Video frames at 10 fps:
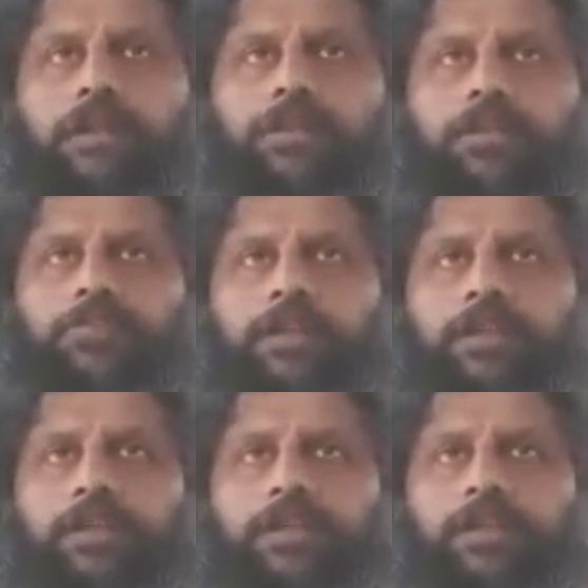is
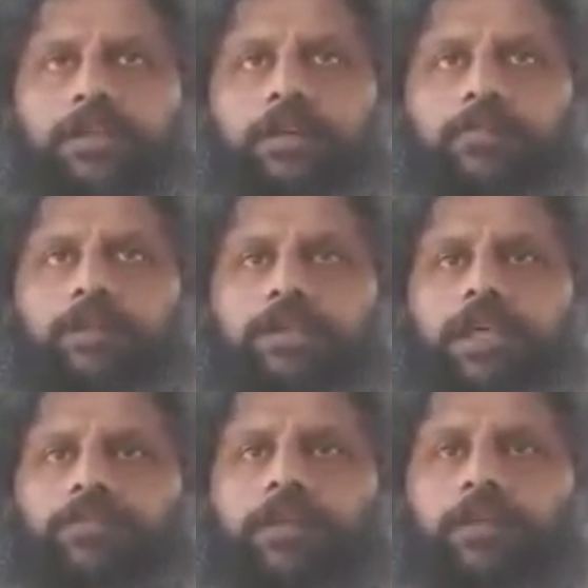something which
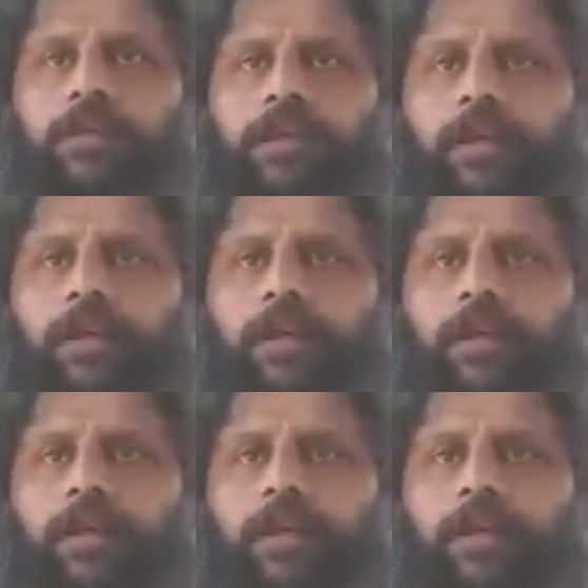can be